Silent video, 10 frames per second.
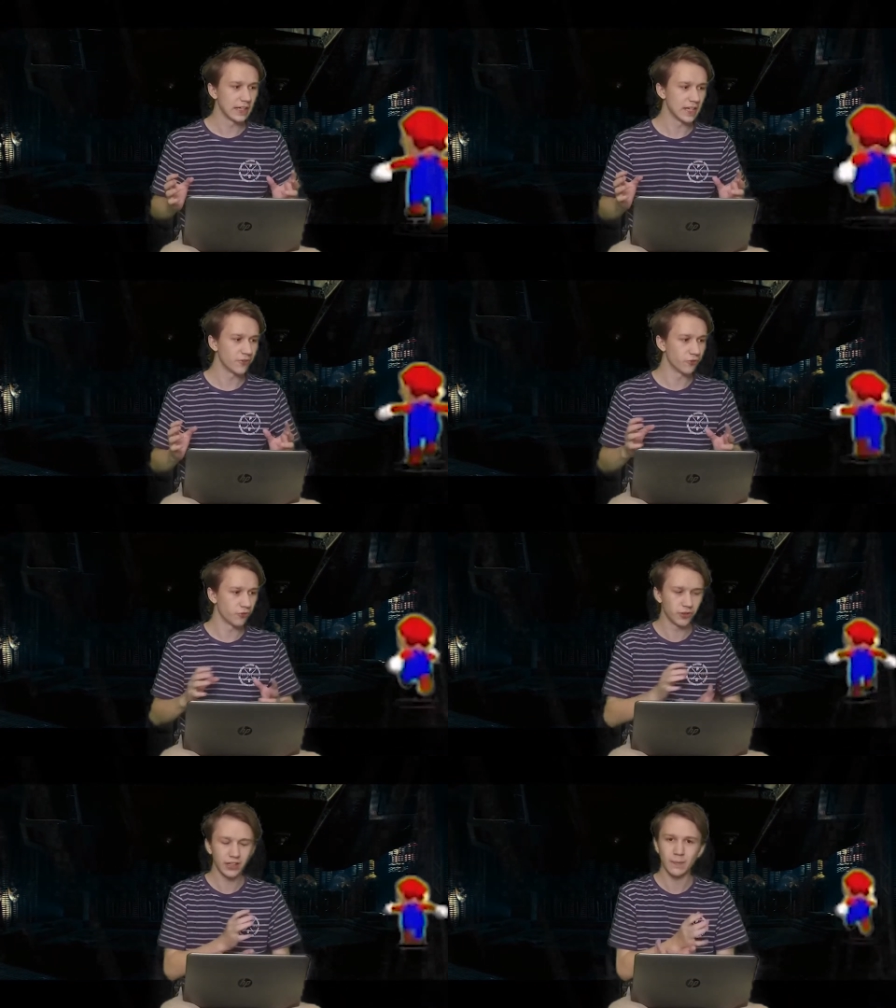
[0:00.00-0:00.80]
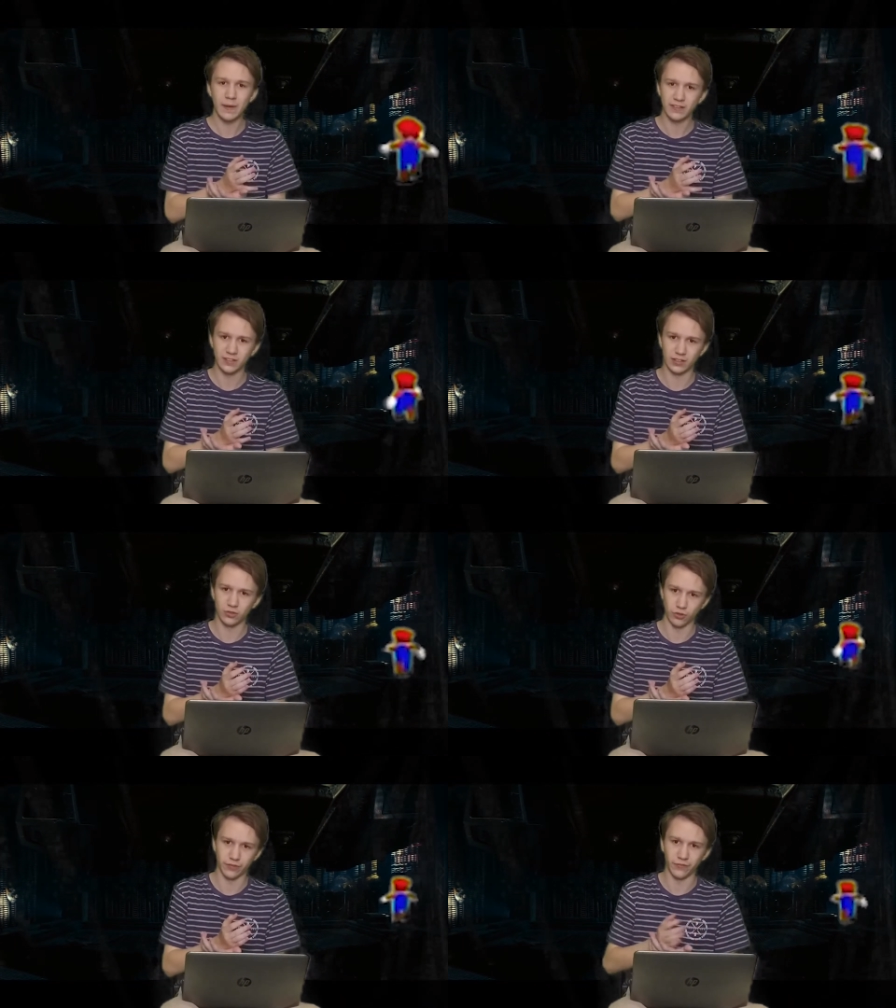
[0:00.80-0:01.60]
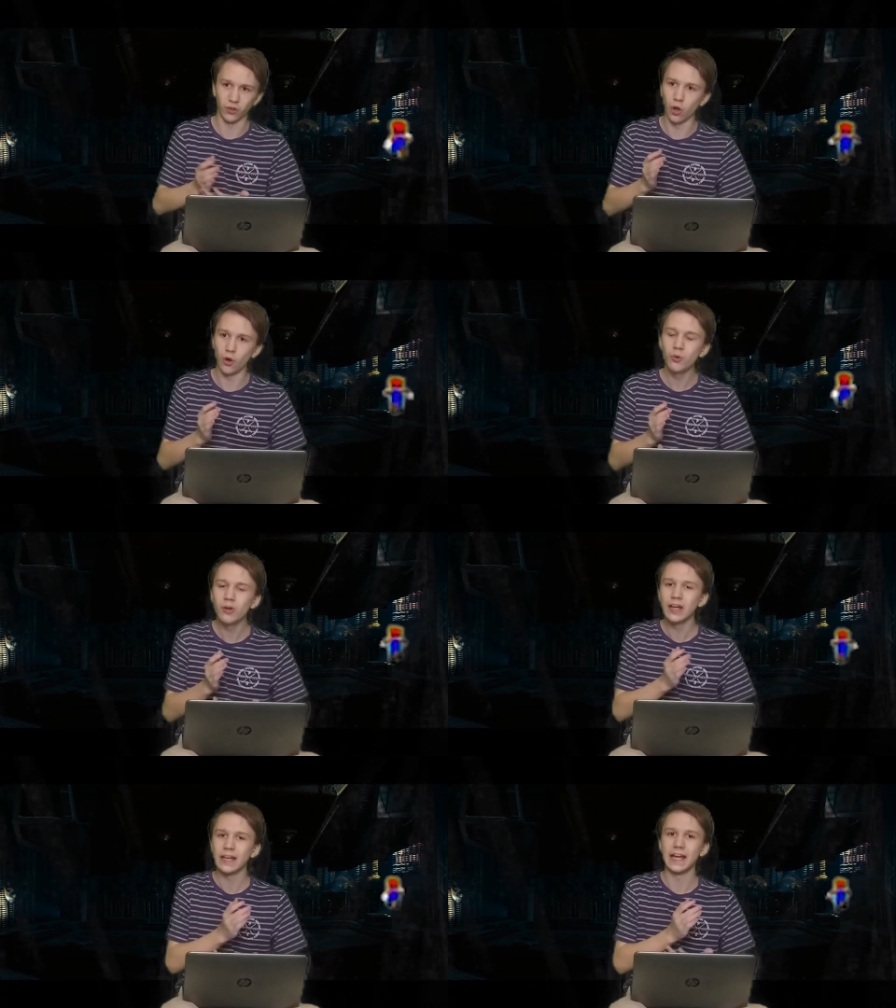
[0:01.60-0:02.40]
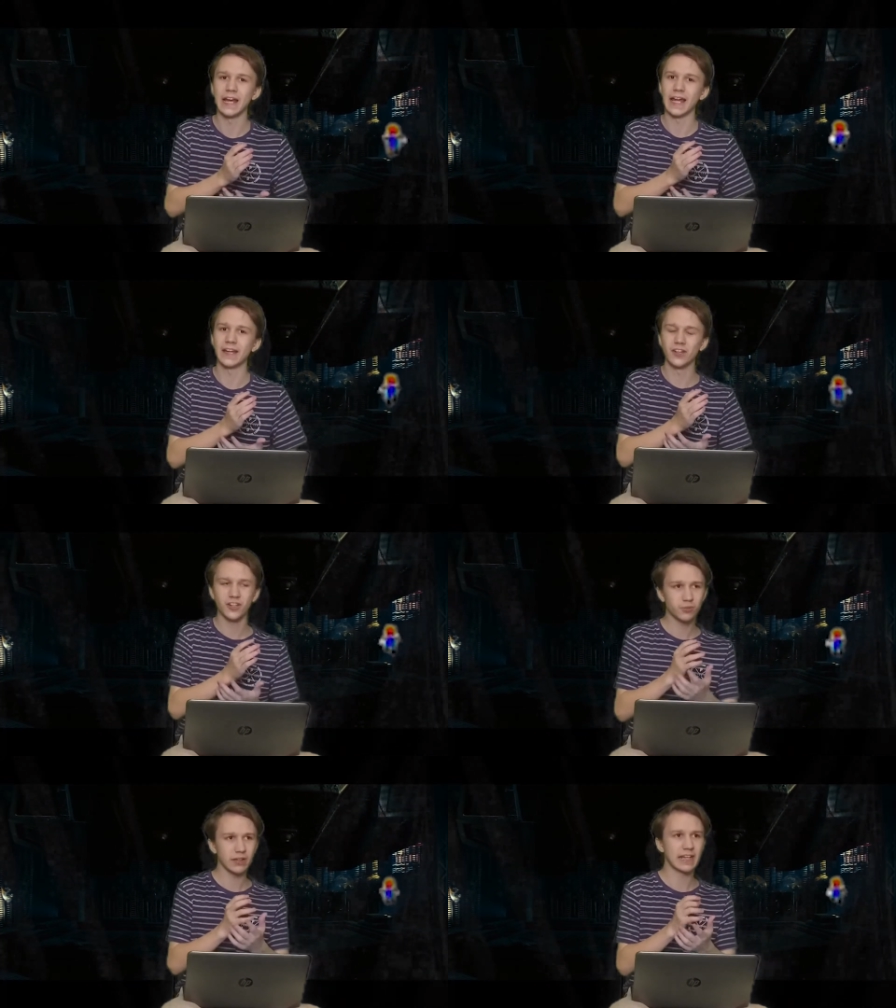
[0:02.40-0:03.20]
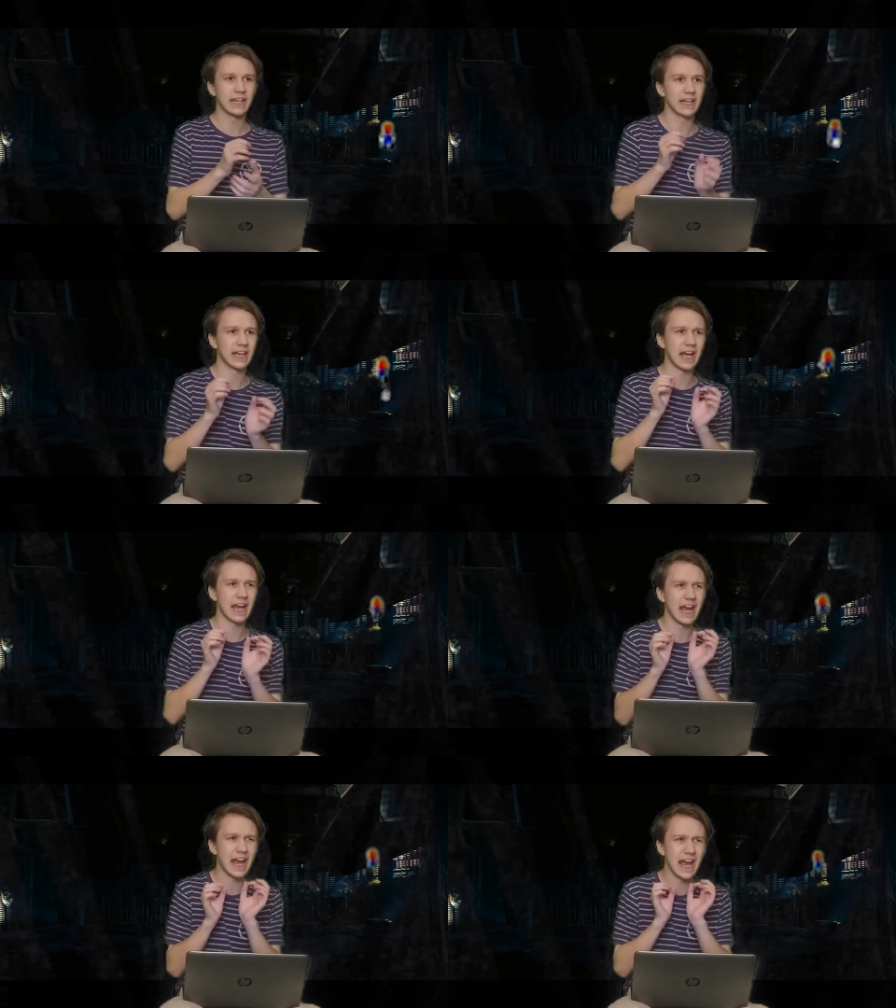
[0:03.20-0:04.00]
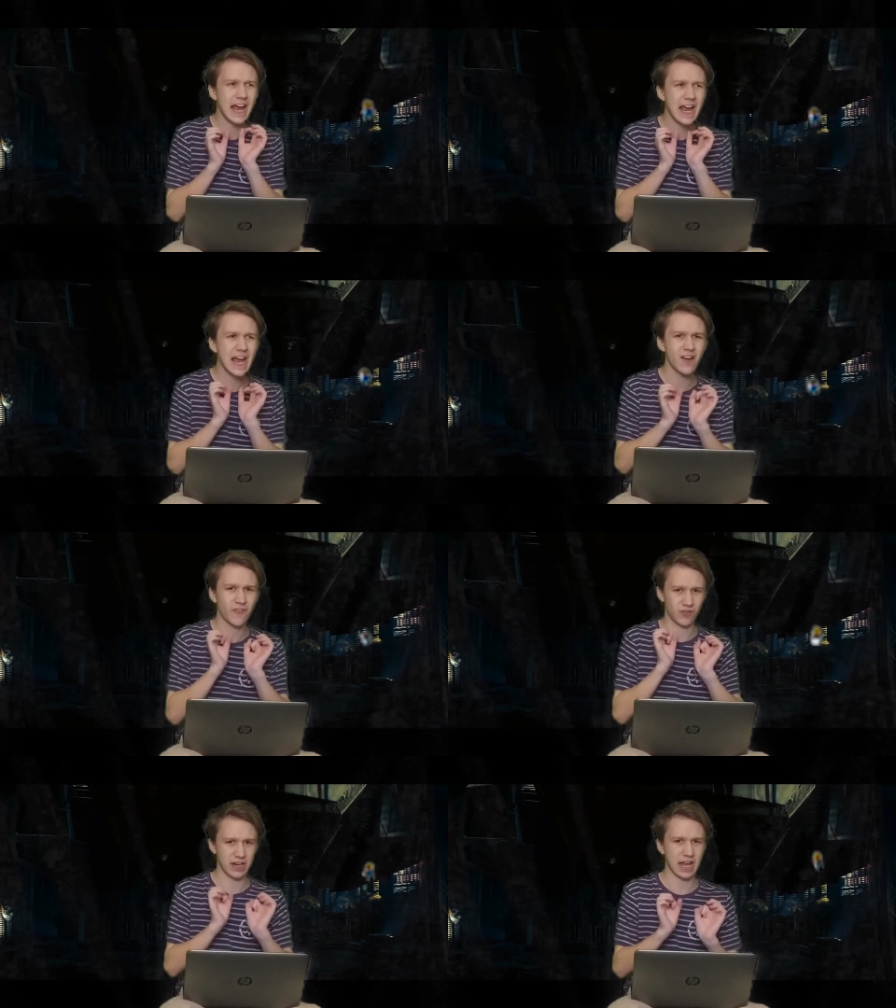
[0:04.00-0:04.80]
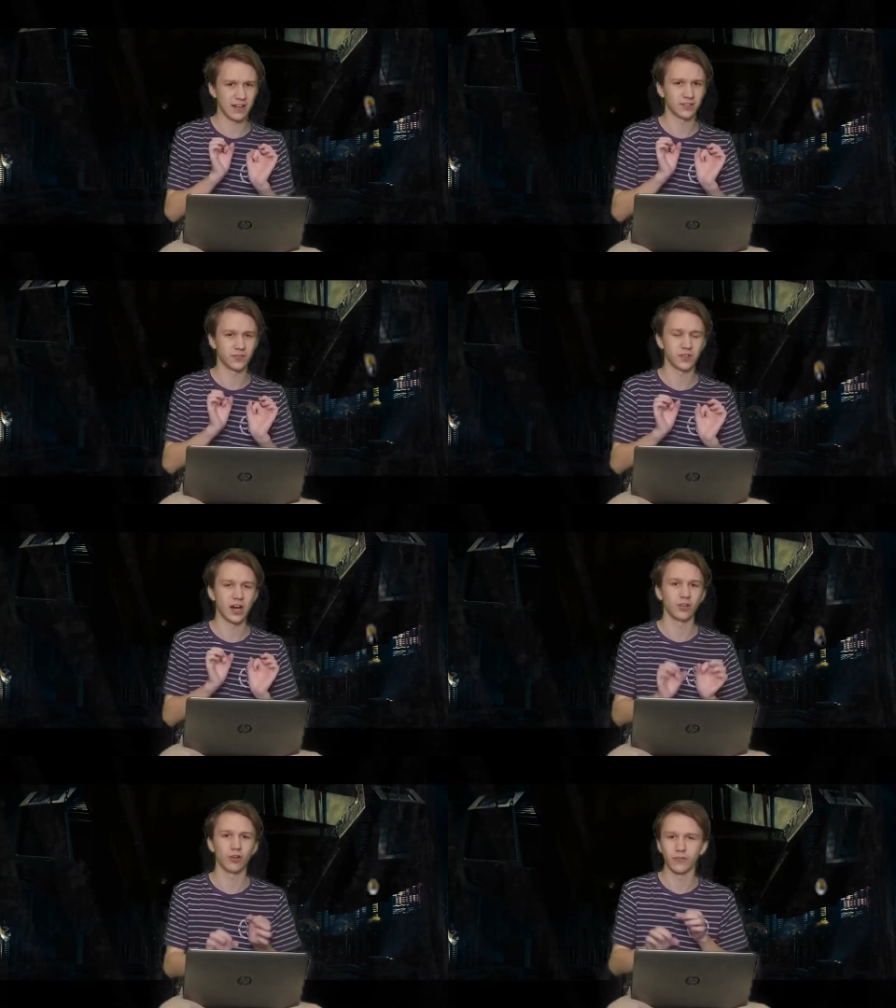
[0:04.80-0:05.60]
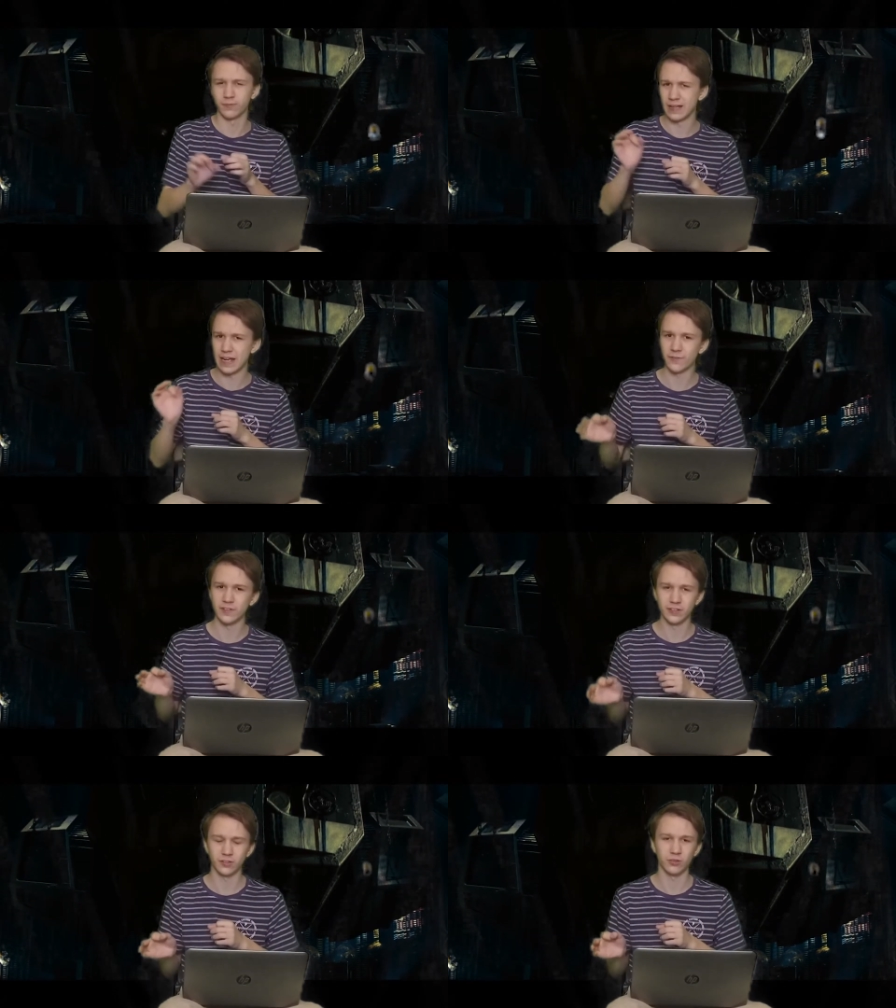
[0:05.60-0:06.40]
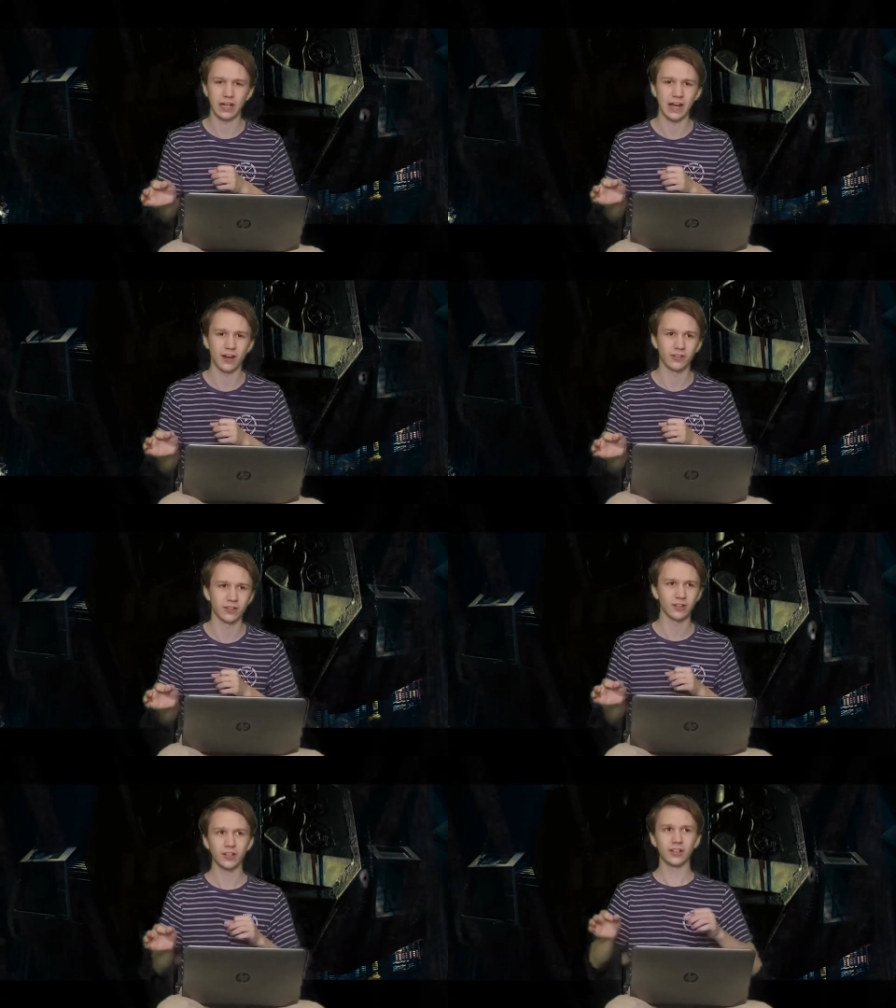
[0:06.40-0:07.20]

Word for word: It really makes the story flow, and you just want to hear every ounce of dialogue from every single character.